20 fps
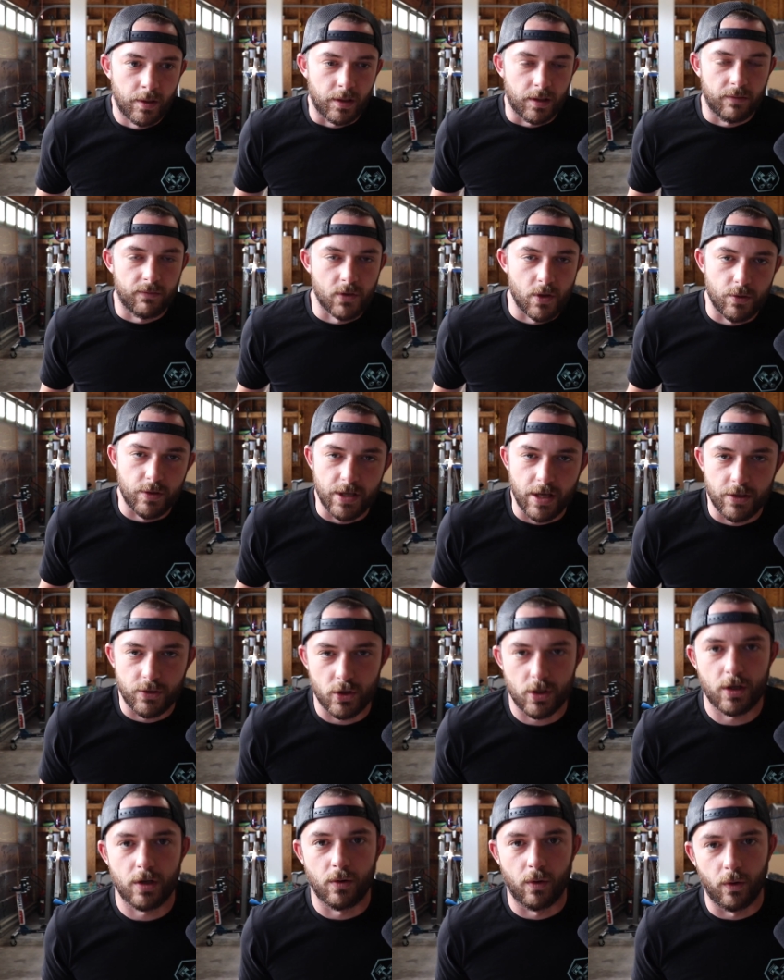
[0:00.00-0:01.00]
Even though the
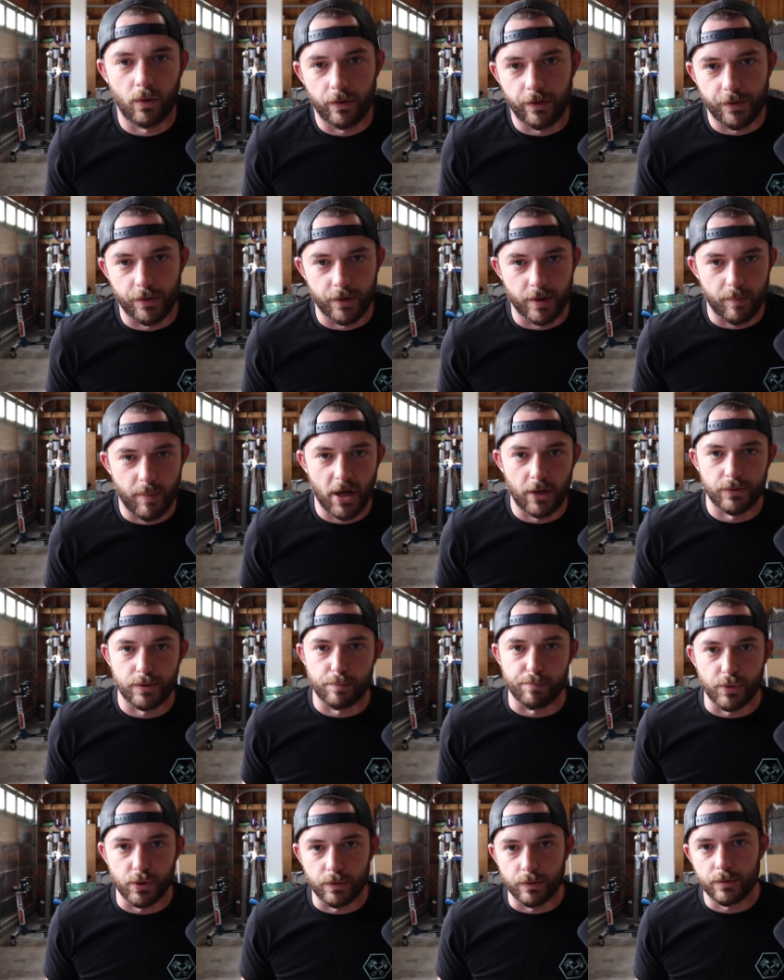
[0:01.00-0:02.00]
engine can hold 30 pounds
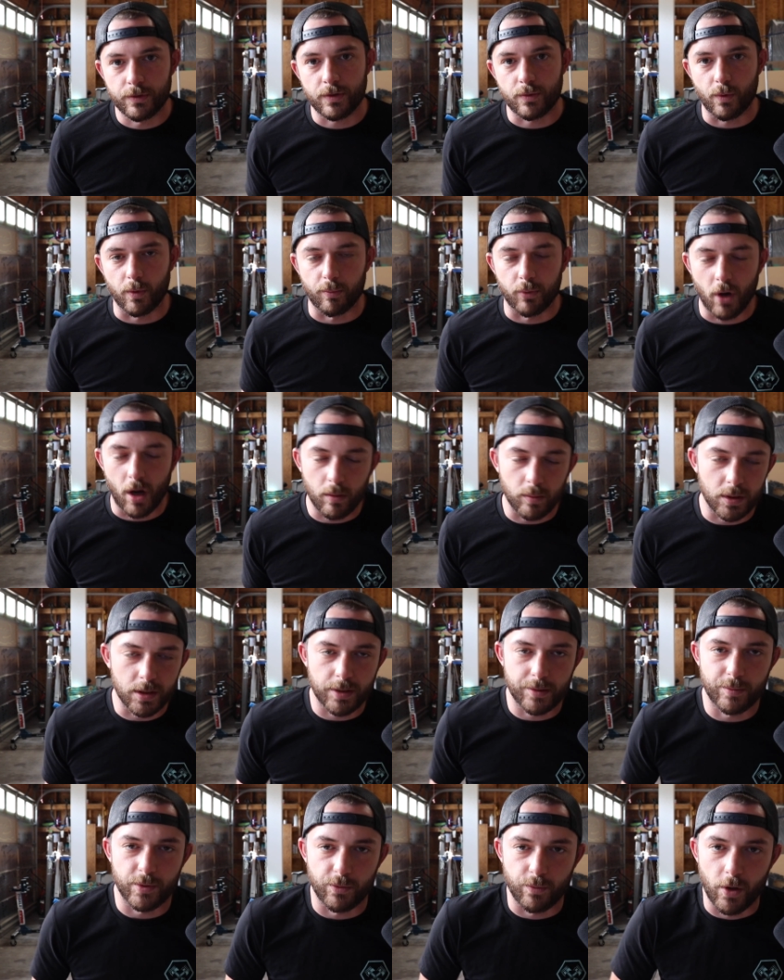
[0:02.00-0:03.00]
of boost, we're probably
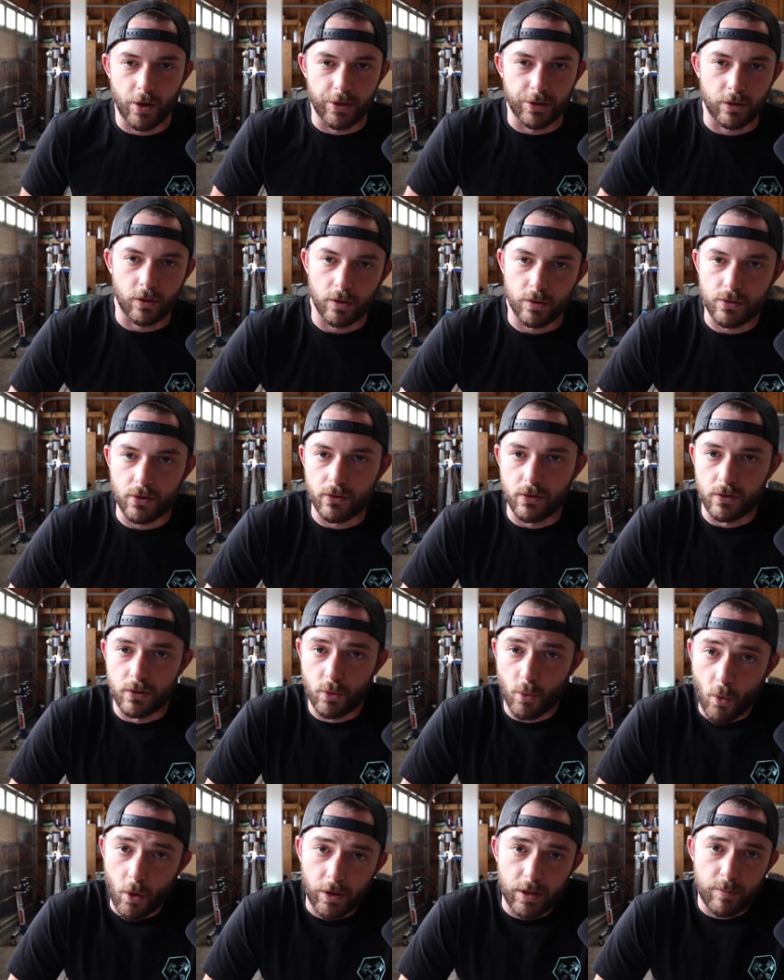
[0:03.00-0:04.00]
going to be running closer to
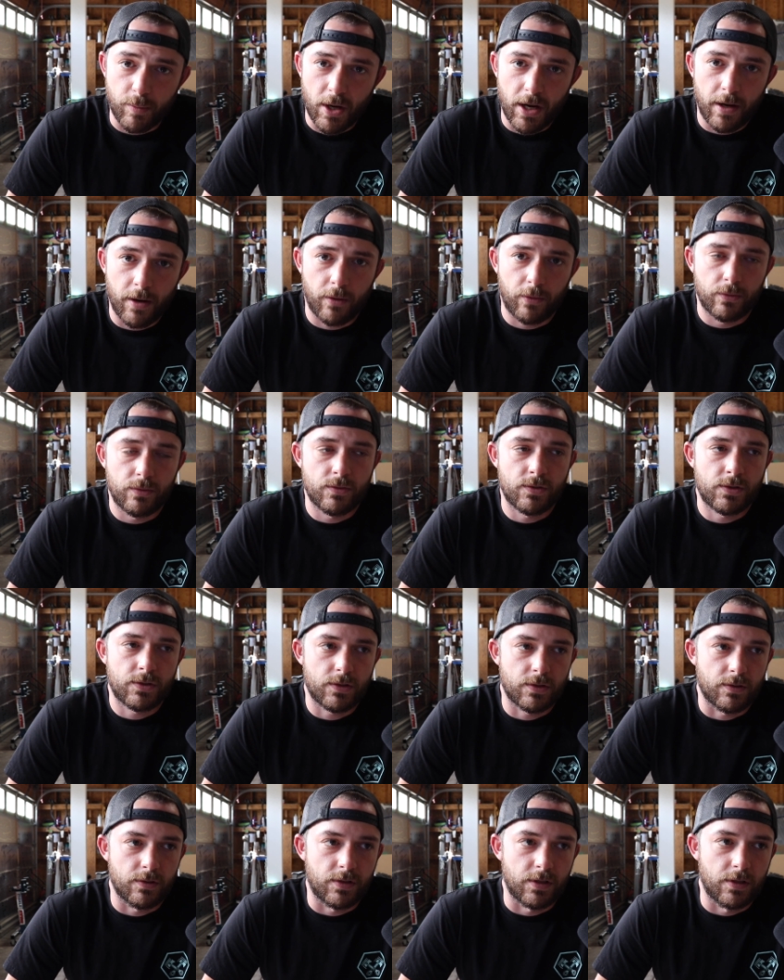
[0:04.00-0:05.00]
20
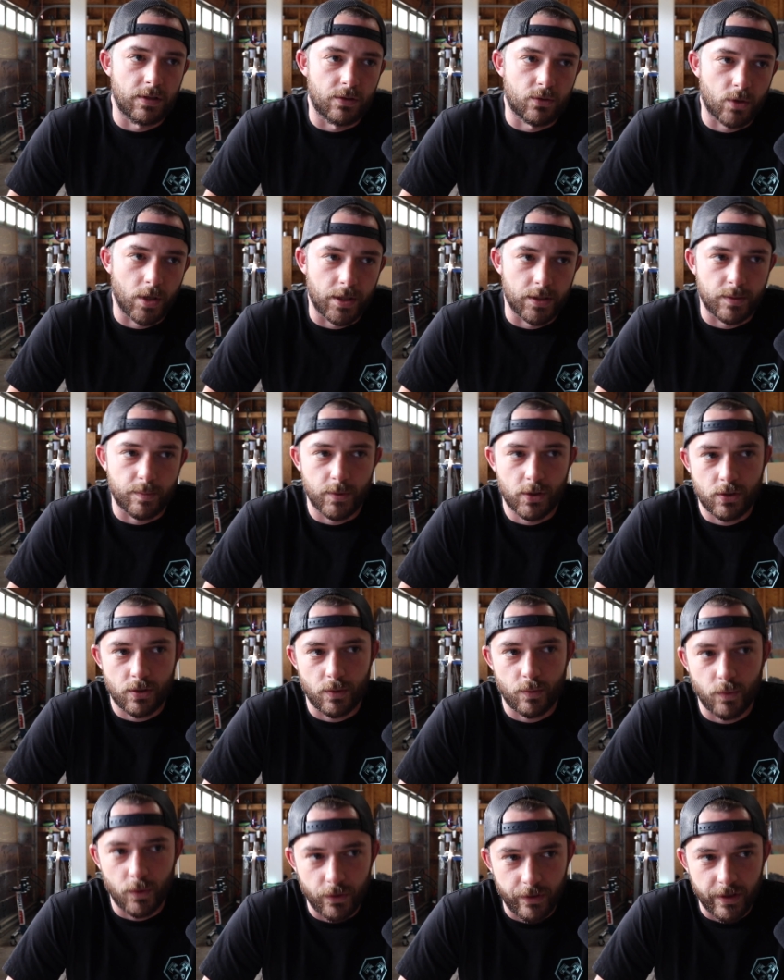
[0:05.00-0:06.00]
pounds. The
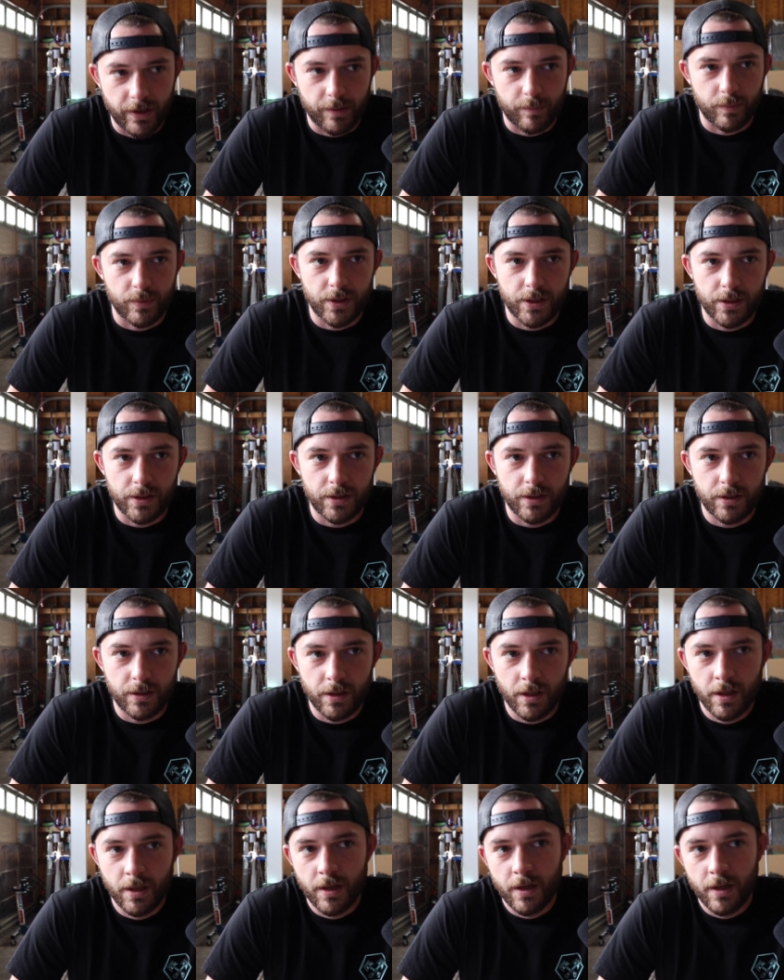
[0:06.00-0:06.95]
transmission will then be